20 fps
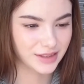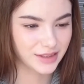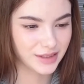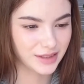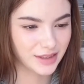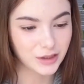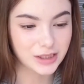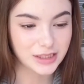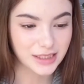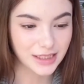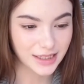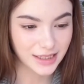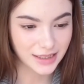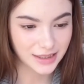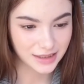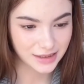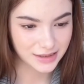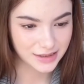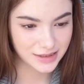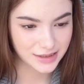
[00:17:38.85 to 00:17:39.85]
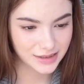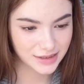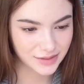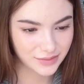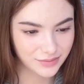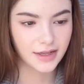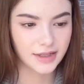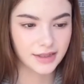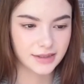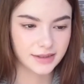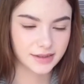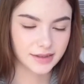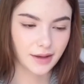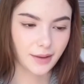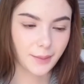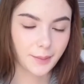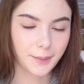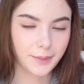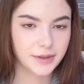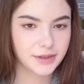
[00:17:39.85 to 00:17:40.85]
But else,
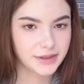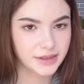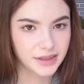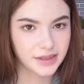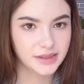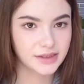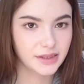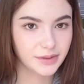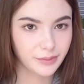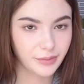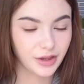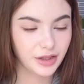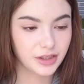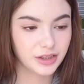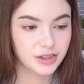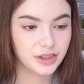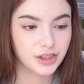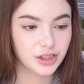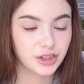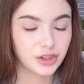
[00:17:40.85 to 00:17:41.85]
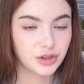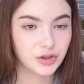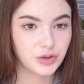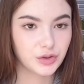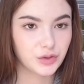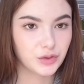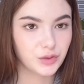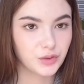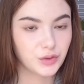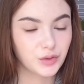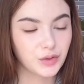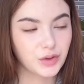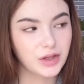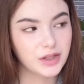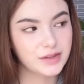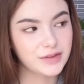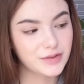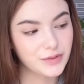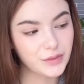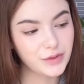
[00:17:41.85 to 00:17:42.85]
some sensibility to
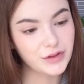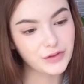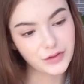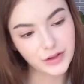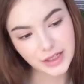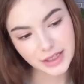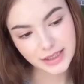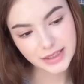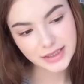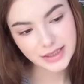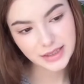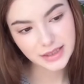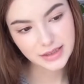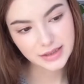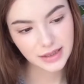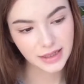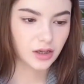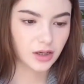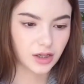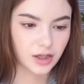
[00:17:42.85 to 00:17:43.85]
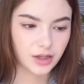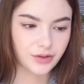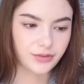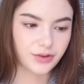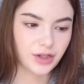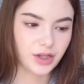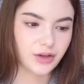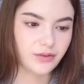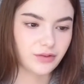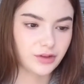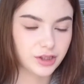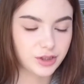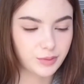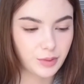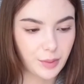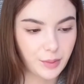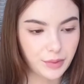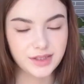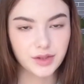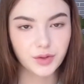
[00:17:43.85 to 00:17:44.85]
sweet things, higher than average
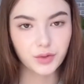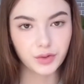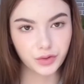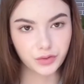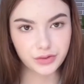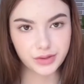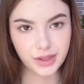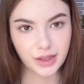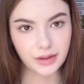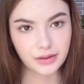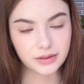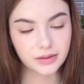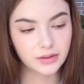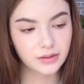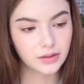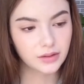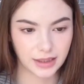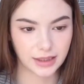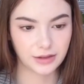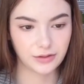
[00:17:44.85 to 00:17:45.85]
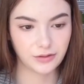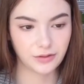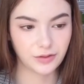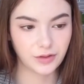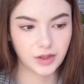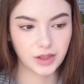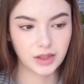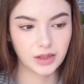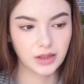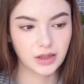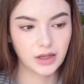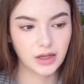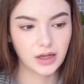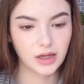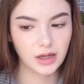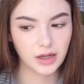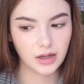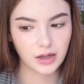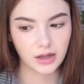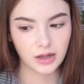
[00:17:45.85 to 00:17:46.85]
people. That's a good result. I can feel
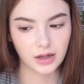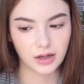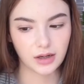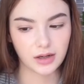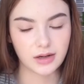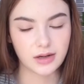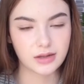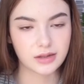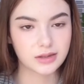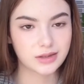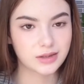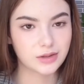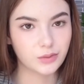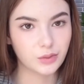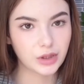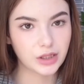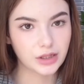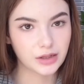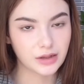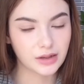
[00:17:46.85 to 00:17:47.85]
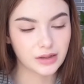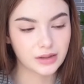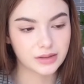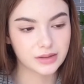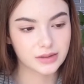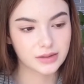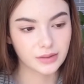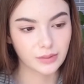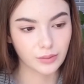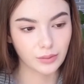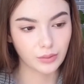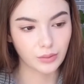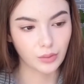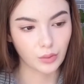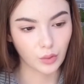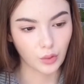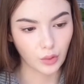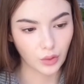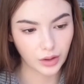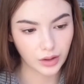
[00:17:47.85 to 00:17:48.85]
sweetness
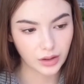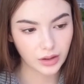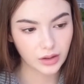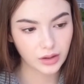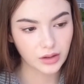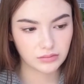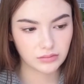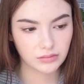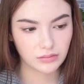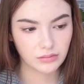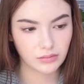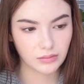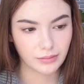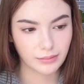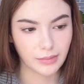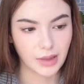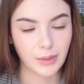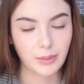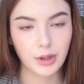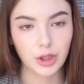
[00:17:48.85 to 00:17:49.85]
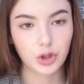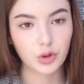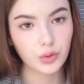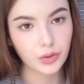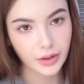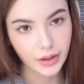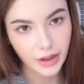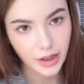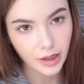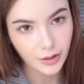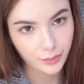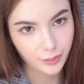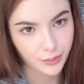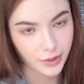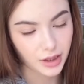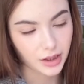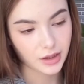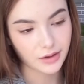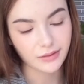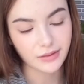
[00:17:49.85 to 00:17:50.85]
more. Maybe it could help me
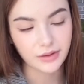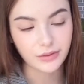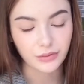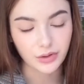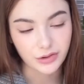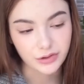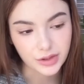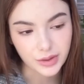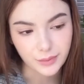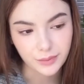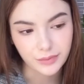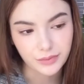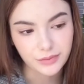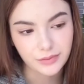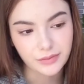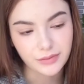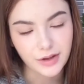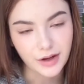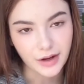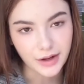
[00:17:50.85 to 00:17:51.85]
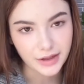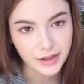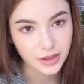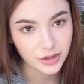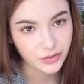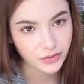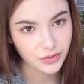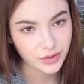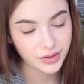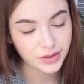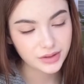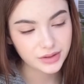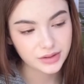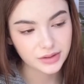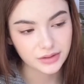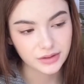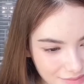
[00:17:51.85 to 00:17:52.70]
even with some diet things.